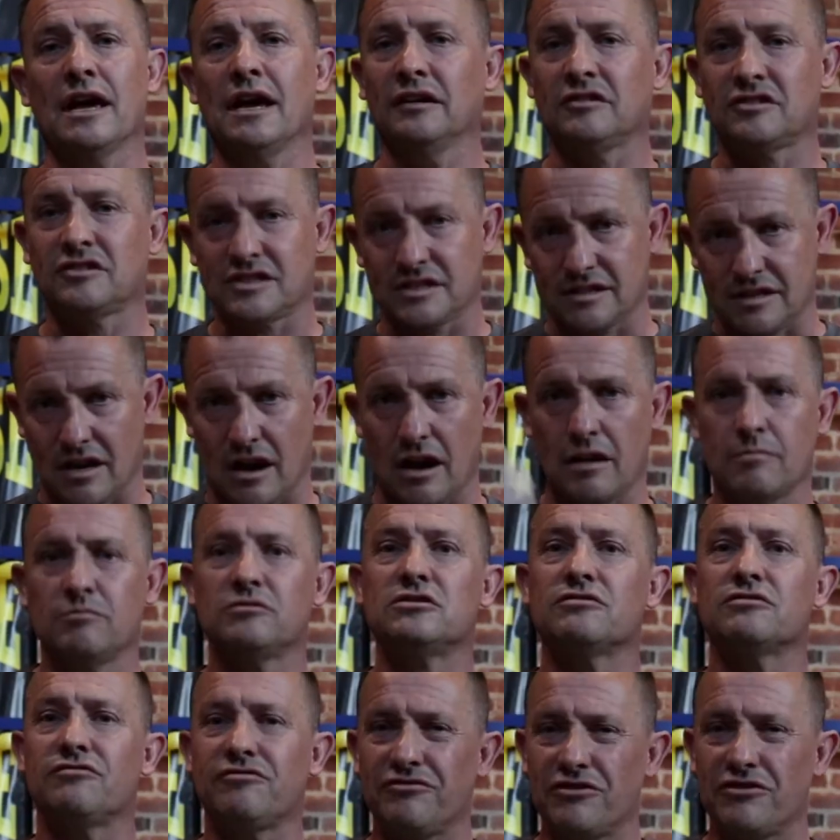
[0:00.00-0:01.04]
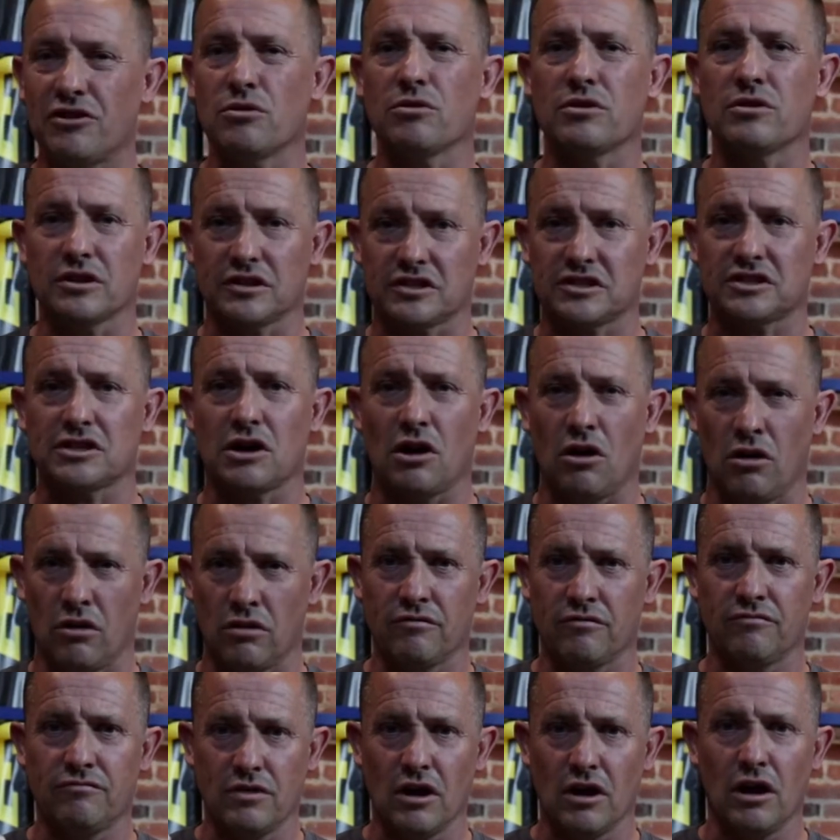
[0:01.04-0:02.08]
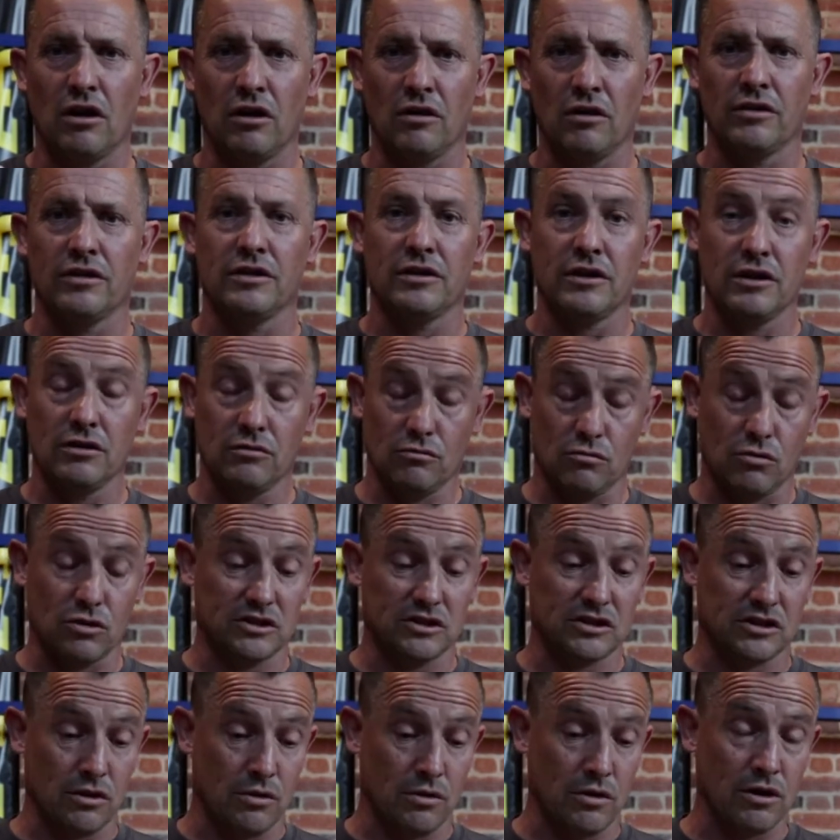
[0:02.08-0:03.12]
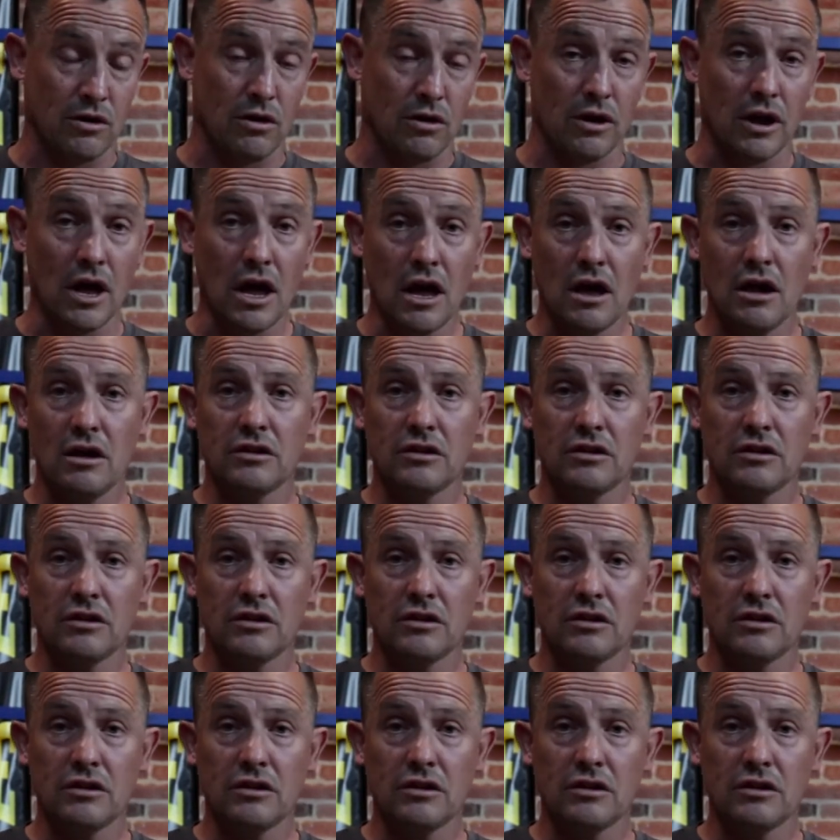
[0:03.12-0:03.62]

it's time to focus on what's going on.